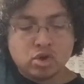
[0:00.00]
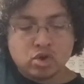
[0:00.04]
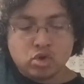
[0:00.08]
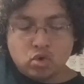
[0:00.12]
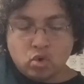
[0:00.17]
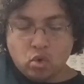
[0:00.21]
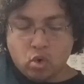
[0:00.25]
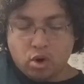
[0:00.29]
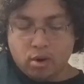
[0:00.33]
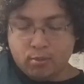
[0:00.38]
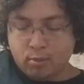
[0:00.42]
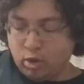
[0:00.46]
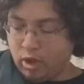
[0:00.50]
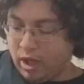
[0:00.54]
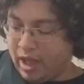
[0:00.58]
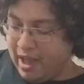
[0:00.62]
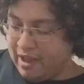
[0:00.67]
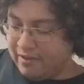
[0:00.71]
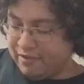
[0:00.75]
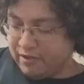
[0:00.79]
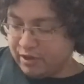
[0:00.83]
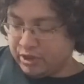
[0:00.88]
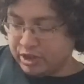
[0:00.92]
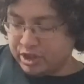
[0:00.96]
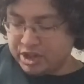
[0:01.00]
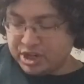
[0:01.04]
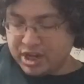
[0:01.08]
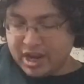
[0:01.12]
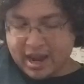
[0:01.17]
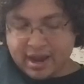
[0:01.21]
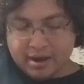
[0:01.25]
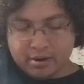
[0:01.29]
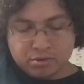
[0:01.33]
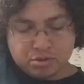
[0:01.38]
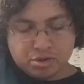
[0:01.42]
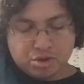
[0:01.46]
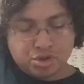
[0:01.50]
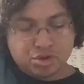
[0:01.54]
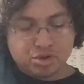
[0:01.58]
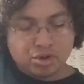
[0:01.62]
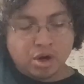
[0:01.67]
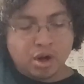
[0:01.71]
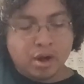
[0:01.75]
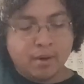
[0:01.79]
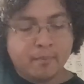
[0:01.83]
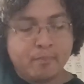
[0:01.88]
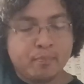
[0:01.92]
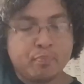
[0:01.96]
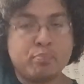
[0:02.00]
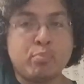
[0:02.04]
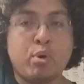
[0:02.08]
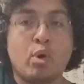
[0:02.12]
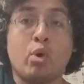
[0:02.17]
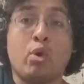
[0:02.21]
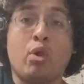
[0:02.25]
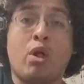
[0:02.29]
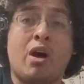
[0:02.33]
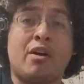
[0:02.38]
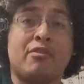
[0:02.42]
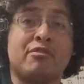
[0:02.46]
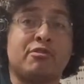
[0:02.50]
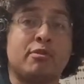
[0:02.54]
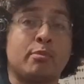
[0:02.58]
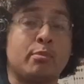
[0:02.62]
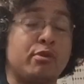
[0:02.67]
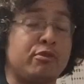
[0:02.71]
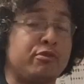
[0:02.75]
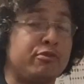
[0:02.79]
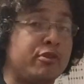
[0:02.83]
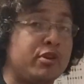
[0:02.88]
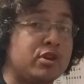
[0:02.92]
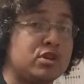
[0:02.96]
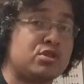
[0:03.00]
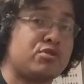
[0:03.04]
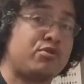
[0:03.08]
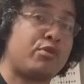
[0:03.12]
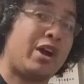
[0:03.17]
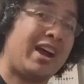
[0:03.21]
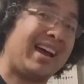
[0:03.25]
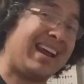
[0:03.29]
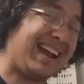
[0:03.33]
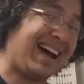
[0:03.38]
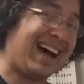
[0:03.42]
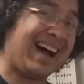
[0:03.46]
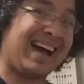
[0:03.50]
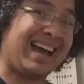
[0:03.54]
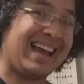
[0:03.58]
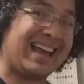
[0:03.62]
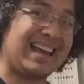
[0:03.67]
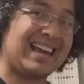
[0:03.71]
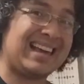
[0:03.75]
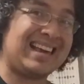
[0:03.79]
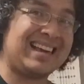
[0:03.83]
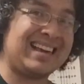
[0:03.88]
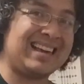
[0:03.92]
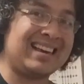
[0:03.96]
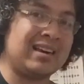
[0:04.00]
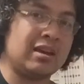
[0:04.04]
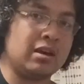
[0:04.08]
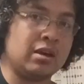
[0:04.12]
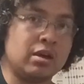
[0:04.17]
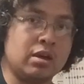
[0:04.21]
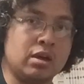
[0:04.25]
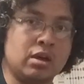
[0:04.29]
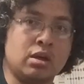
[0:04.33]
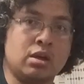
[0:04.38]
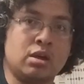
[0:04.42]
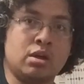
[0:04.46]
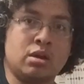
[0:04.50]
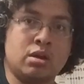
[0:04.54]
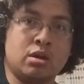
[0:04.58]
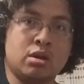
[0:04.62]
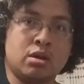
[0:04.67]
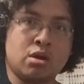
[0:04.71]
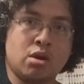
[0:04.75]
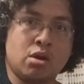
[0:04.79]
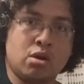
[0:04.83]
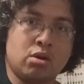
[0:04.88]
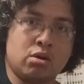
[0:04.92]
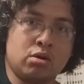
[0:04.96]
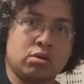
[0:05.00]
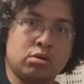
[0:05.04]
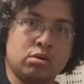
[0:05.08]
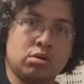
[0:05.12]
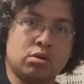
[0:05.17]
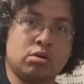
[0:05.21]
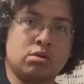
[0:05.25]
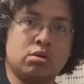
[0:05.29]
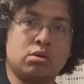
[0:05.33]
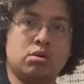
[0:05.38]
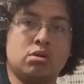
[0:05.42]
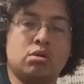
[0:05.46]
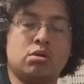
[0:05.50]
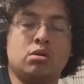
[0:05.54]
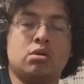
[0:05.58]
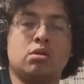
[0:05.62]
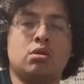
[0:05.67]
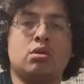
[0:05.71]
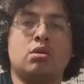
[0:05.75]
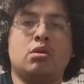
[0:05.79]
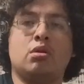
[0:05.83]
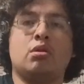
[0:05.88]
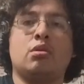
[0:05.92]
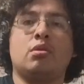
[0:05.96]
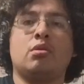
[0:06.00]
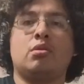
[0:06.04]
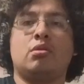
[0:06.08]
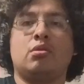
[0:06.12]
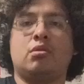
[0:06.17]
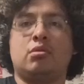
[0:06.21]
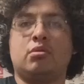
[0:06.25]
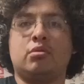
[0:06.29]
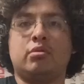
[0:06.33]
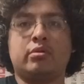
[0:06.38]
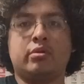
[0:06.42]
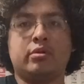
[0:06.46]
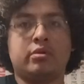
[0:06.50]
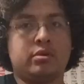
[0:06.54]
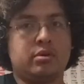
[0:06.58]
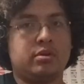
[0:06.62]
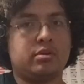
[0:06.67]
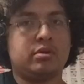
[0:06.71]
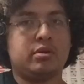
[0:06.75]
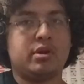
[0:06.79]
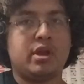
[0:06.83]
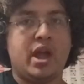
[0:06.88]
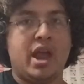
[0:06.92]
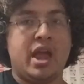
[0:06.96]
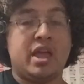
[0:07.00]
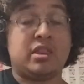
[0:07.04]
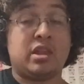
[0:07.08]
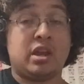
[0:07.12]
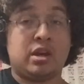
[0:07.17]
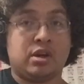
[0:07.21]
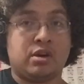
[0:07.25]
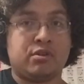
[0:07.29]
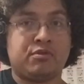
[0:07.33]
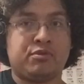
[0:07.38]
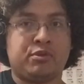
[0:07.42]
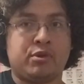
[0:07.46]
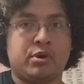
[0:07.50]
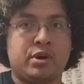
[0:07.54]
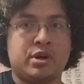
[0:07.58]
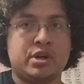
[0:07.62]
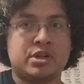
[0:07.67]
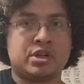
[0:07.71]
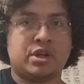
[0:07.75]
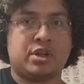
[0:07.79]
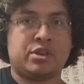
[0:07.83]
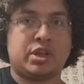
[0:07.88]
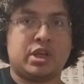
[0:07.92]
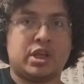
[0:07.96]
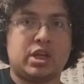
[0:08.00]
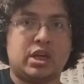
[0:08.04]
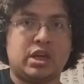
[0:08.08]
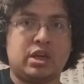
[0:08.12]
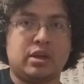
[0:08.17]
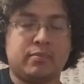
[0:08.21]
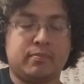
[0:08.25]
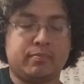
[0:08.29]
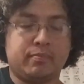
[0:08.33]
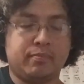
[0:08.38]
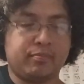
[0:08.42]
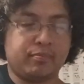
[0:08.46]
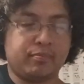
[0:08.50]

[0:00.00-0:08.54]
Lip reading: normal F on the down strum, pull off from the 1st fret, high E, and then your flourish on the E.